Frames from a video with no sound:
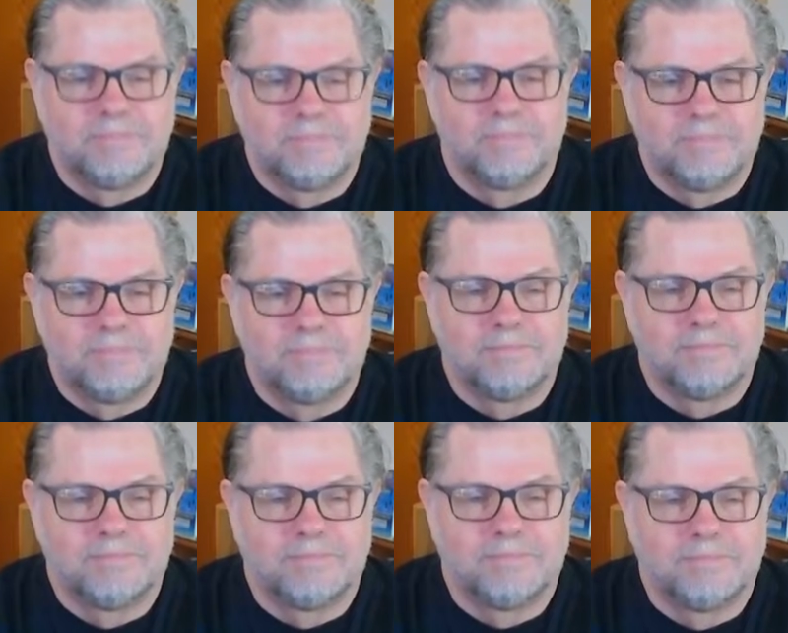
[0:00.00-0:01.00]

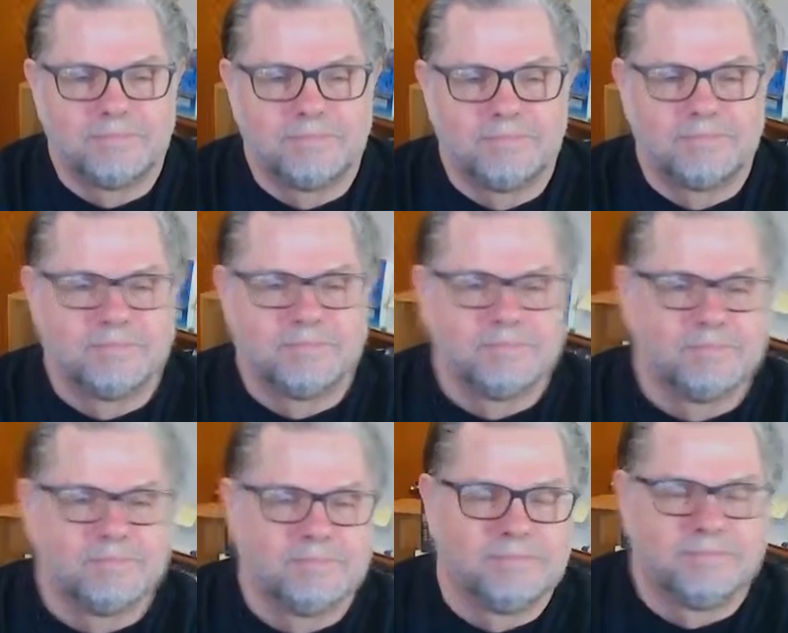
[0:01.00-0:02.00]

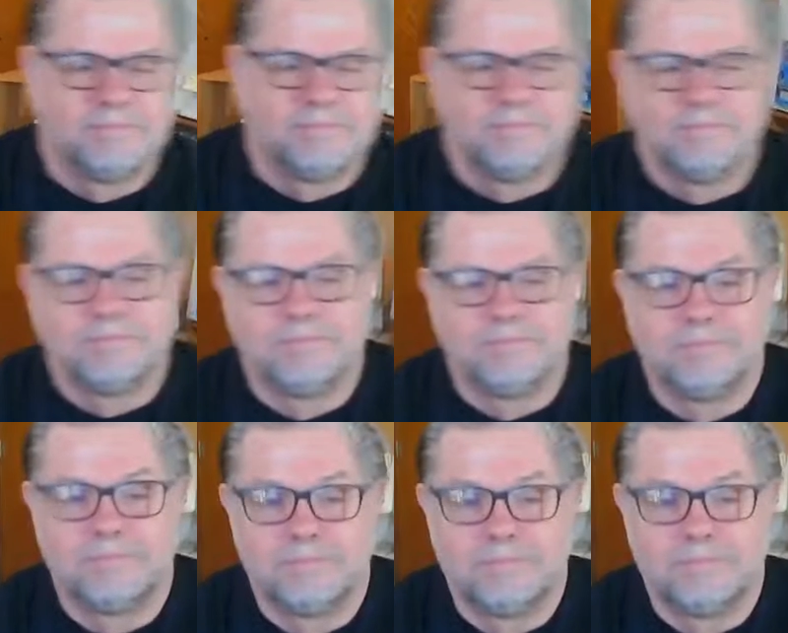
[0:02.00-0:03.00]

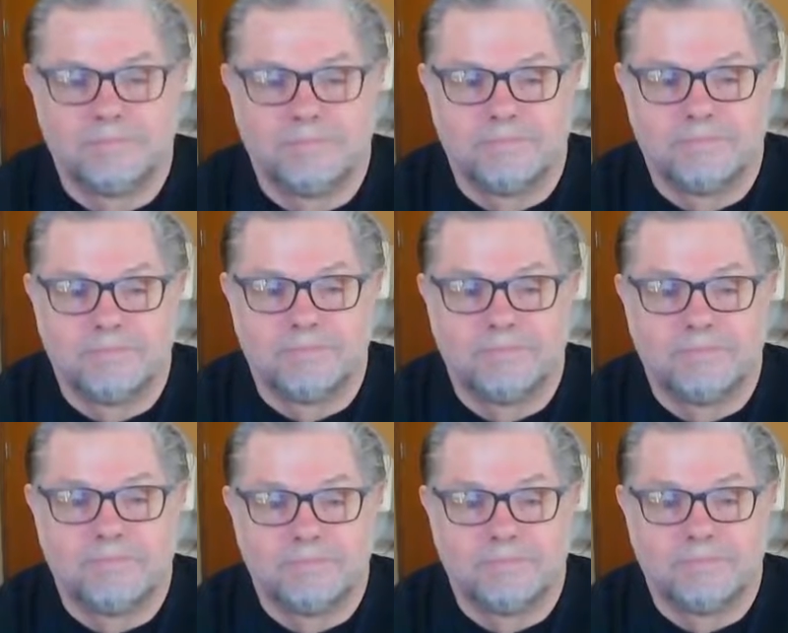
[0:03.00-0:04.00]

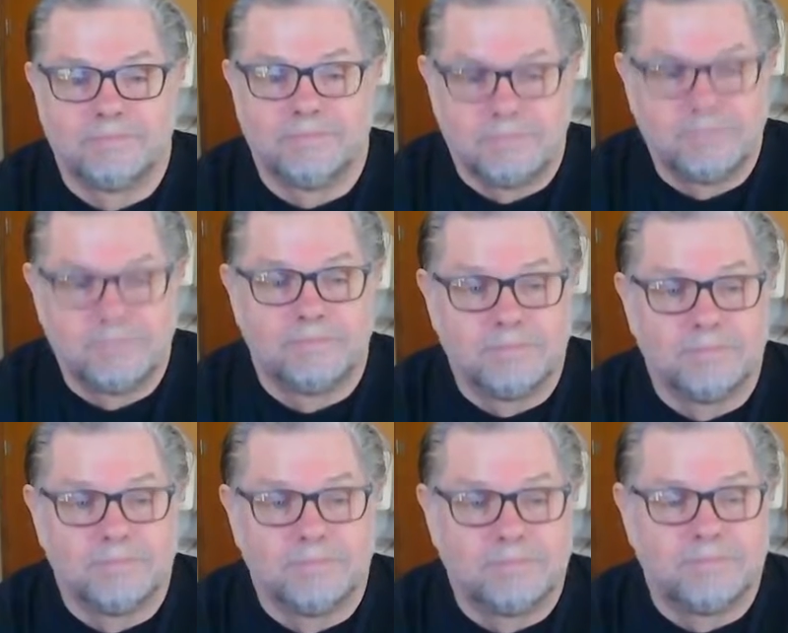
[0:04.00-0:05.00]

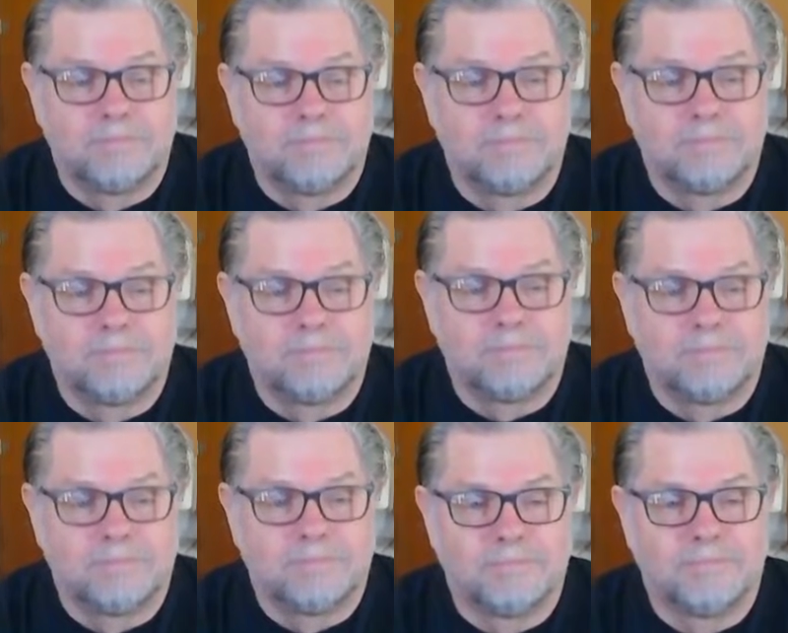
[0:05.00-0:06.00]

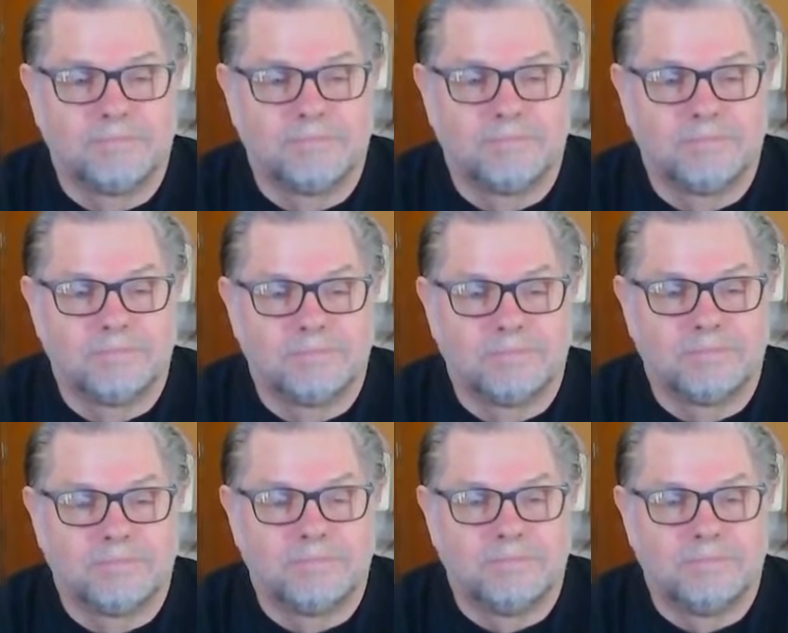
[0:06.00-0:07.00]

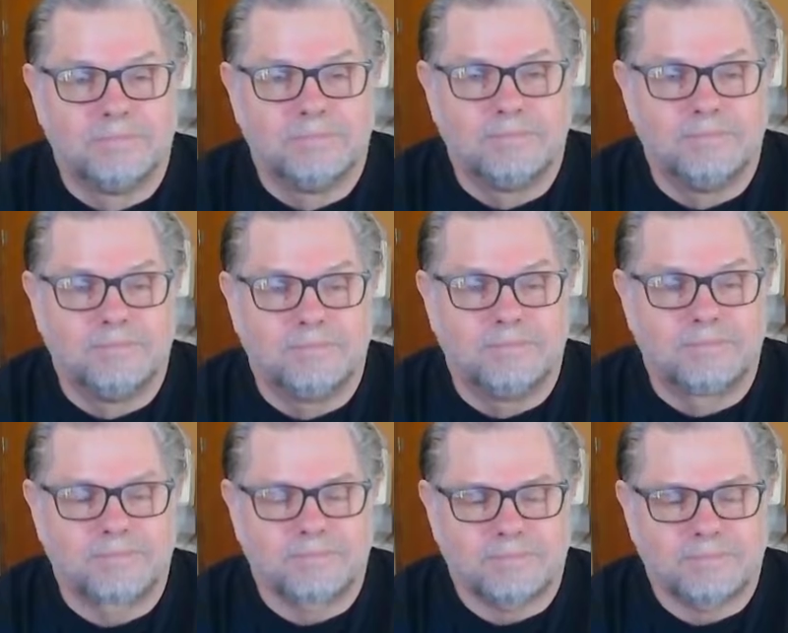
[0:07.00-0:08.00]
(not speaking)